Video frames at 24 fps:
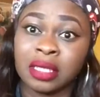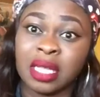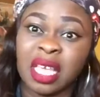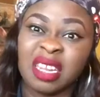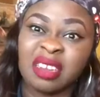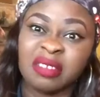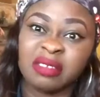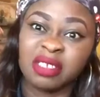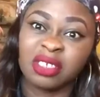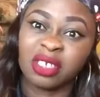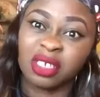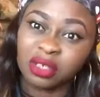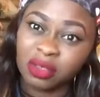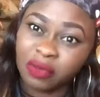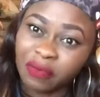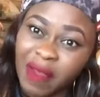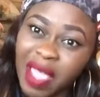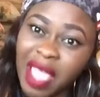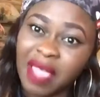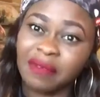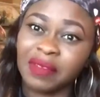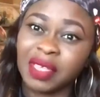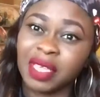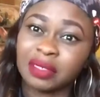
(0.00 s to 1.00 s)
Then just
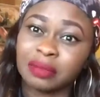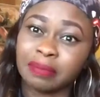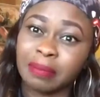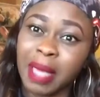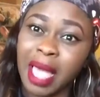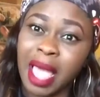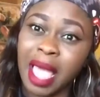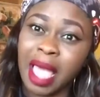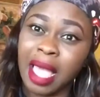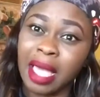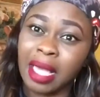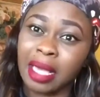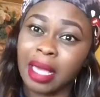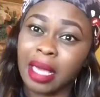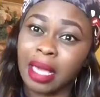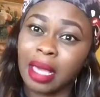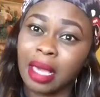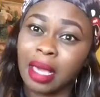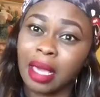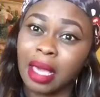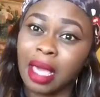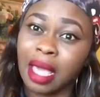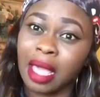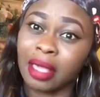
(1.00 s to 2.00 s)
5 years back,
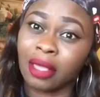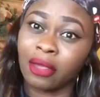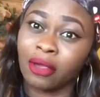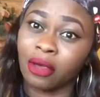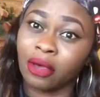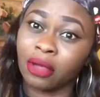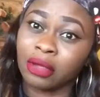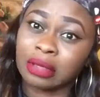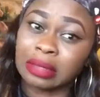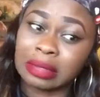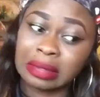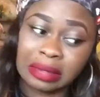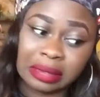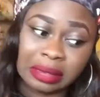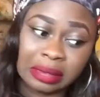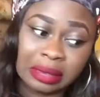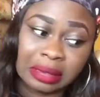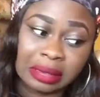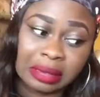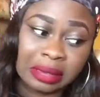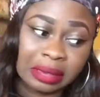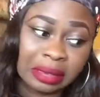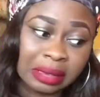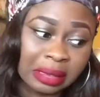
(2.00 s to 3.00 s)
I got
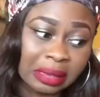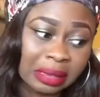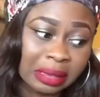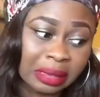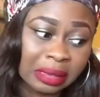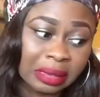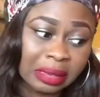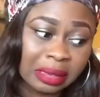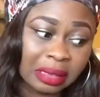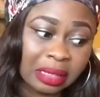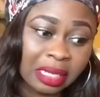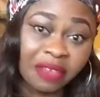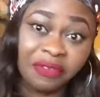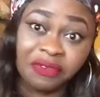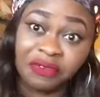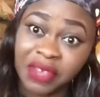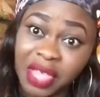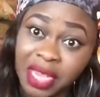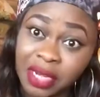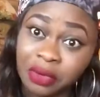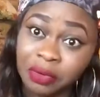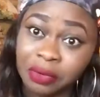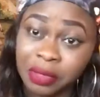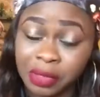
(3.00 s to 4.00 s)
a
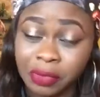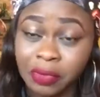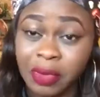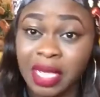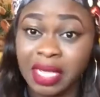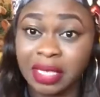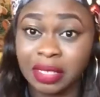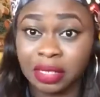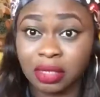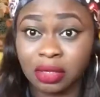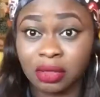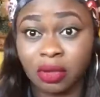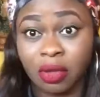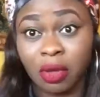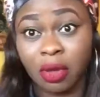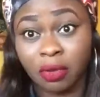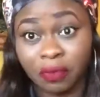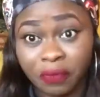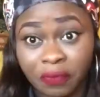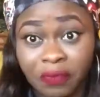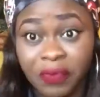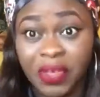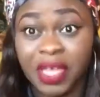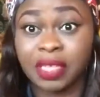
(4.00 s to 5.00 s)
friend request
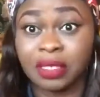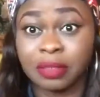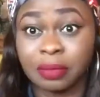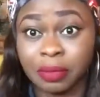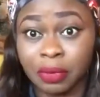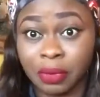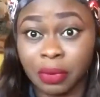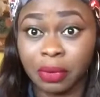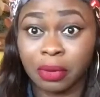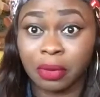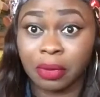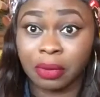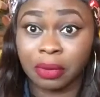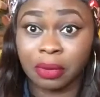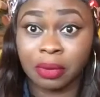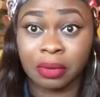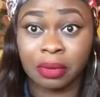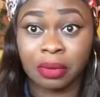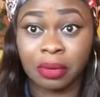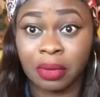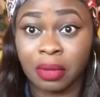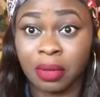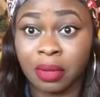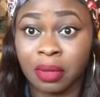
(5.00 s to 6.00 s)
on Facebook
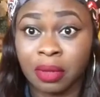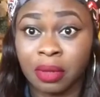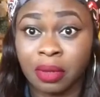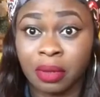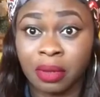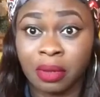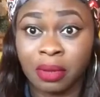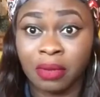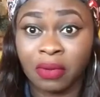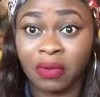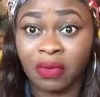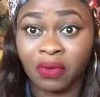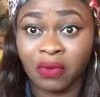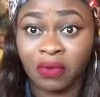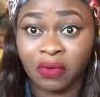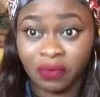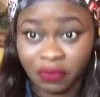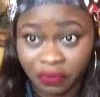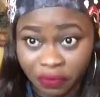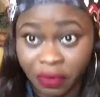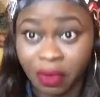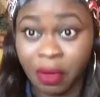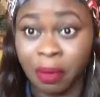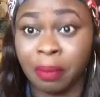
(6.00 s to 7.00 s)

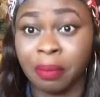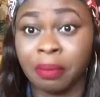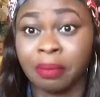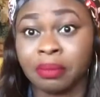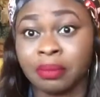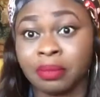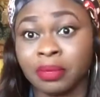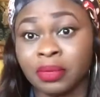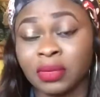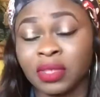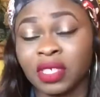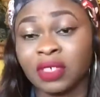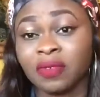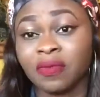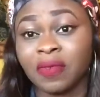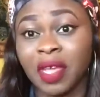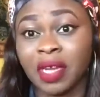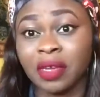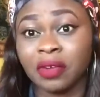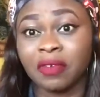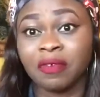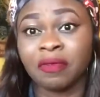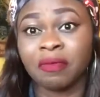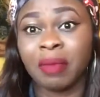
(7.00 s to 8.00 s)
from this
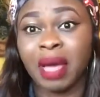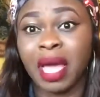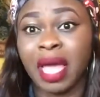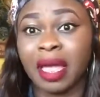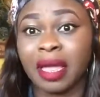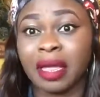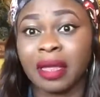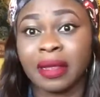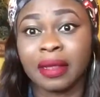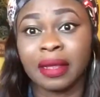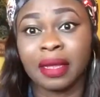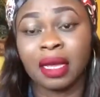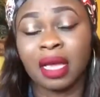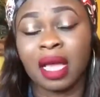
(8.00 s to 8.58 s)
friend of mine.